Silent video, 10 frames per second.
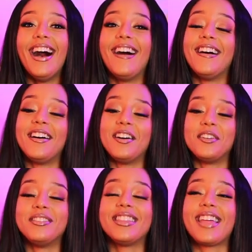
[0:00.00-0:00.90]

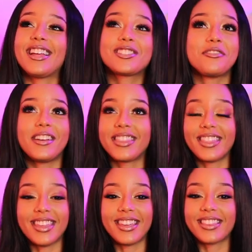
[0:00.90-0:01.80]
um, that's one
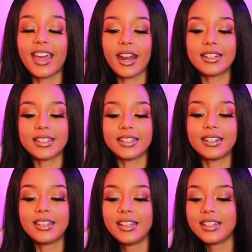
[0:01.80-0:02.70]
thing that I
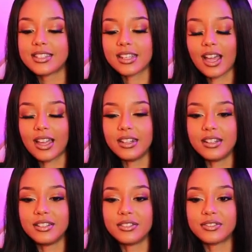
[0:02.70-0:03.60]
did to kind
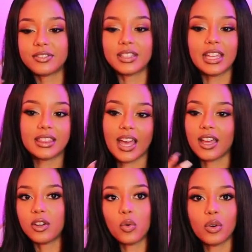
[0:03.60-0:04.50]
of get
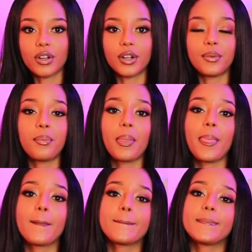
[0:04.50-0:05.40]
that in order.
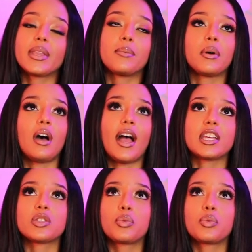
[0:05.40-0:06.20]
But as